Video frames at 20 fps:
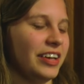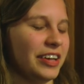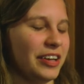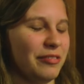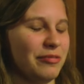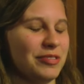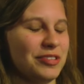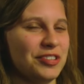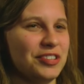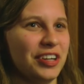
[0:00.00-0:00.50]
like
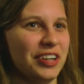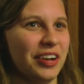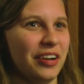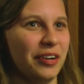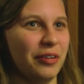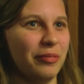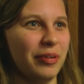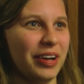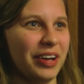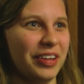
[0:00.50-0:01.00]
it was done
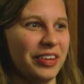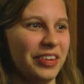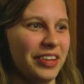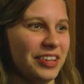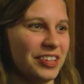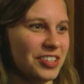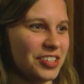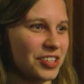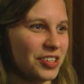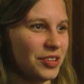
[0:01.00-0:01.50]
in a way
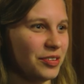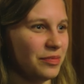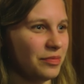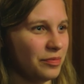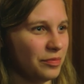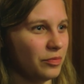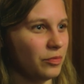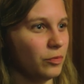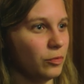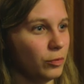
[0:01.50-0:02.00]
that
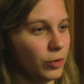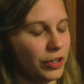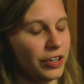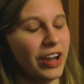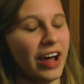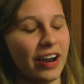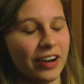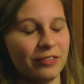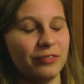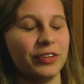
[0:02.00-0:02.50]
would
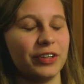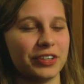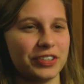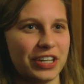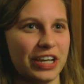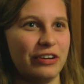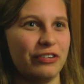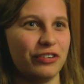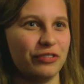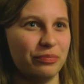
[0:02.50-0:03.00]
not have
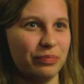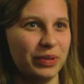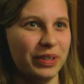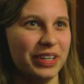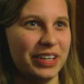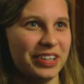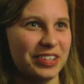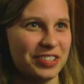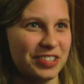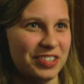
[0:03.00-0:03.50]
looked out of
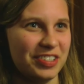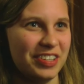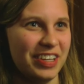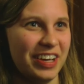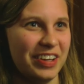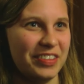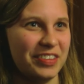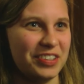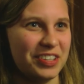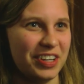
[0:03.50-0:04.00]
place
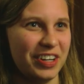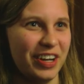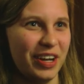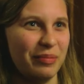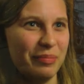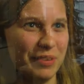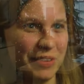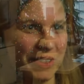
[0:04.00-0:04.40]
at the time